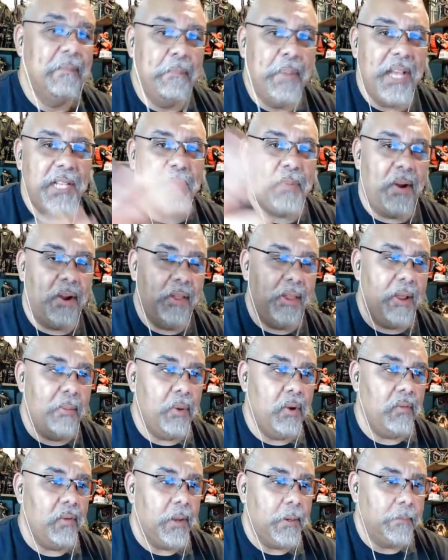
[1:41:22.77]
Best part of that
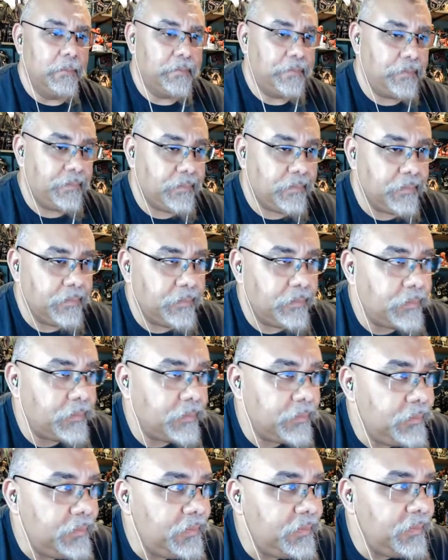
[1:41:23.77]
movie.
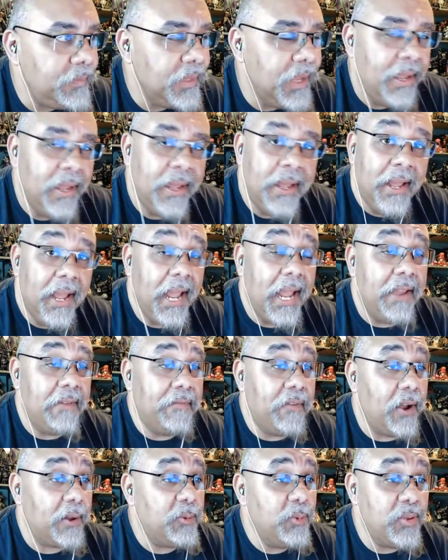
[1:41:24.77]
Hey, he
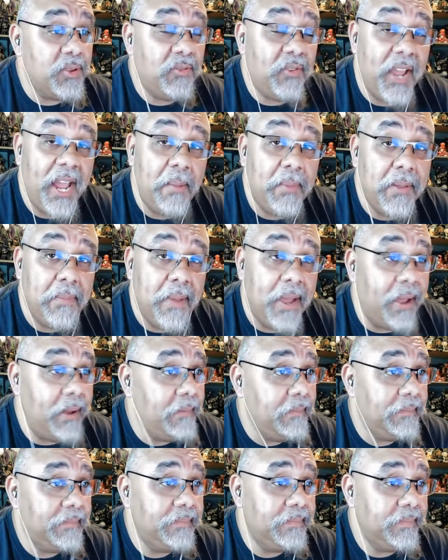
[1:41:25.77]
fucked with his family,
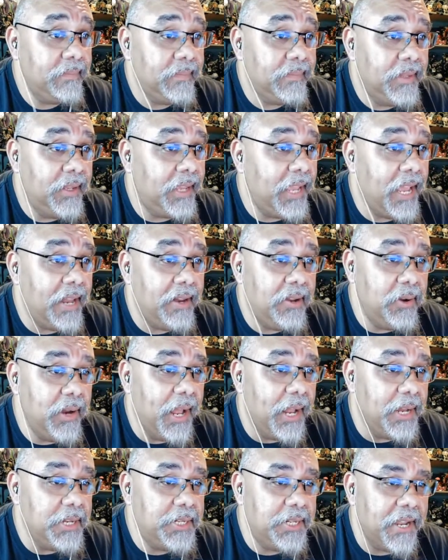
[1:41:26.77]
man. You can't do
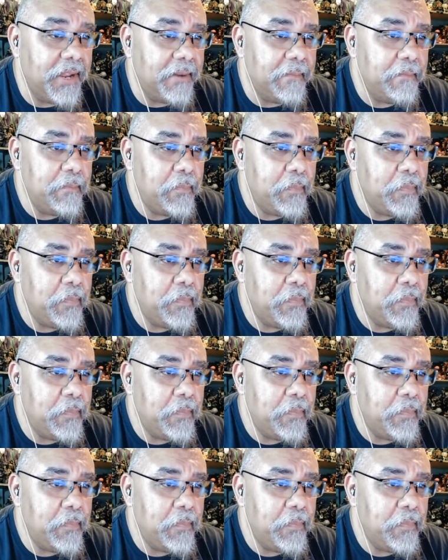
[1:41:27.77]
that shit.